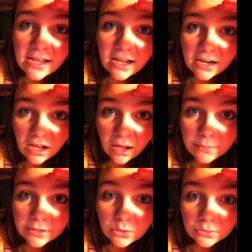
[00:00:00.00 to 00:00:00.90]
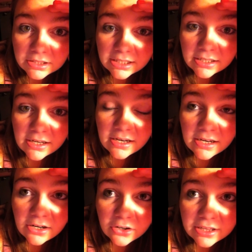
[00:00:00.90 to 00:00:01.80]
a cop in Olney,
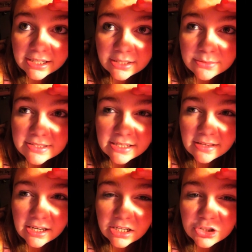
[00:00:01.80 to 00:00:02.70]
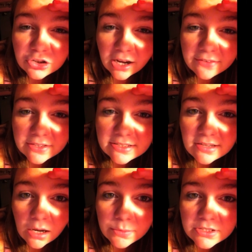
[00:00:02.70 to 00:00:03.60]
or like he was in like a traffic
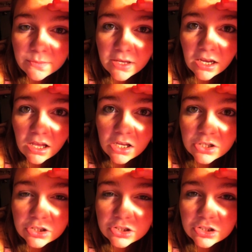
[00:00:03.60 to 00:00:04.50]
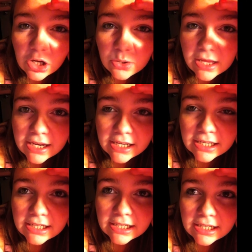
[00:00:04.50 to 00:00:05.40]
stop or something. So like
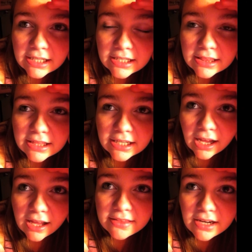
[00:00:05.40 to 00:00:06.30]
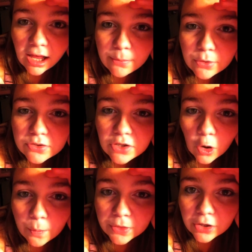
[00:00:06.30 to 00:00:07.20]
the cop goes to
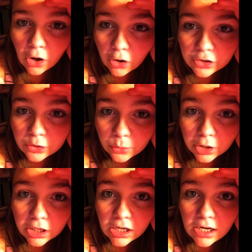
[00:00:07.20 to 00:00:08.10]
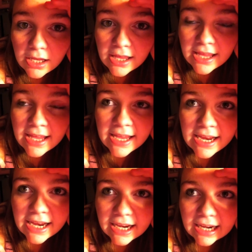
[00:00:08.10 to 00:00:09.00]
open the car door,
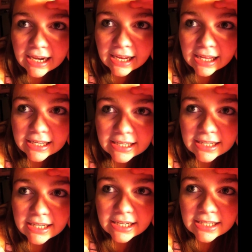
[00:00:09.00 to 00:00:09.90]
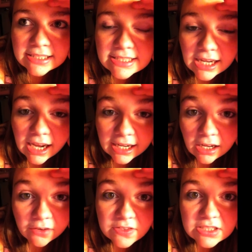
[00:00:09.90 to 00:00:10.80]
and because the guy
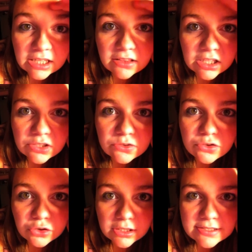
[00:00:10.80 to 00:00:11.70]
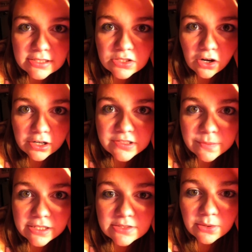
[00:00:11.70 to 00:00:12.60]
obviously had like drugs in his car or
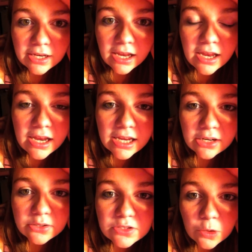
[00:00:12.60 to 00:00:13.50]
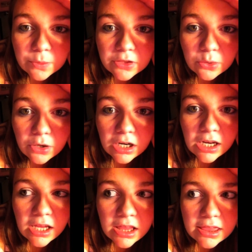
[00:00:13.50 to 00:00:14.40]
something, so like he goes to open the door,
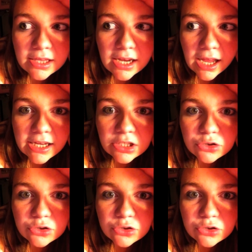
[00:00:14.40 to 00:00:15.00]
the guy